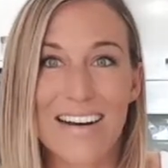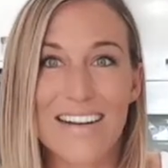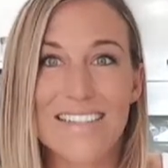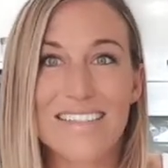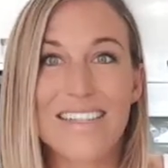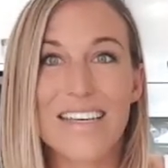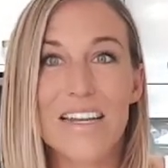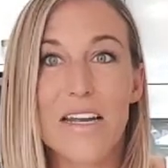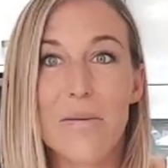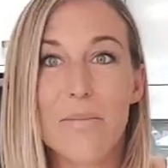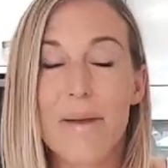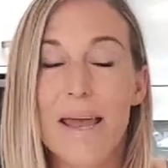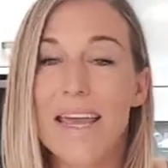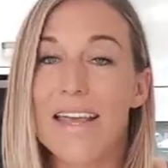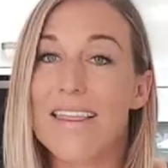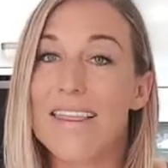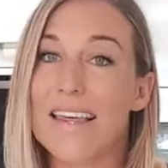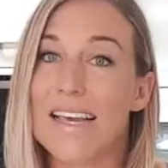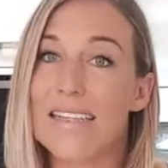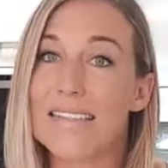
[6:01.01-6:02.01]
It's going to make
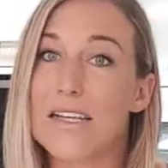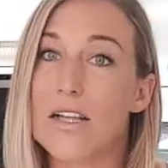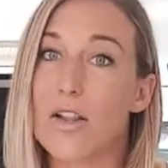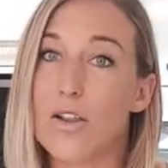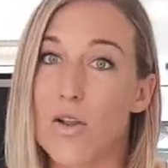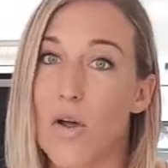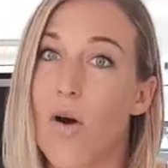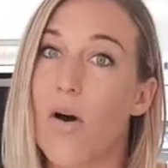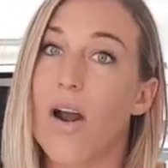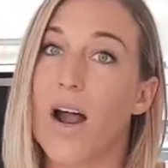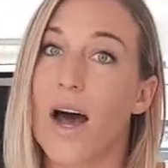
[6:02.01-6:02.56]
things a lot